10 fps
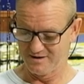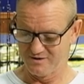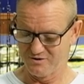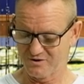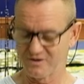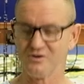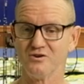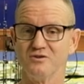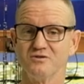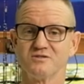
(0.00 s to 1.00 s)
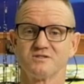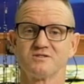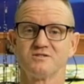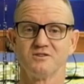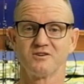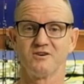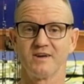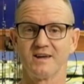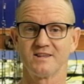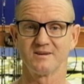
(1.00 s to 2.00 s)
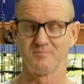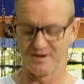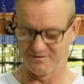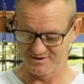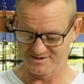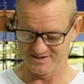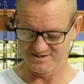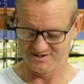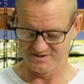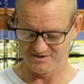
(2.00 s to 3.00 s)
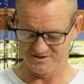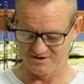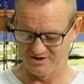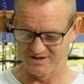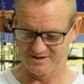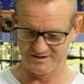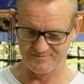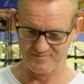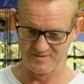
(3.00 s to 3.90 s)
you can use to create a bit of resistance on it,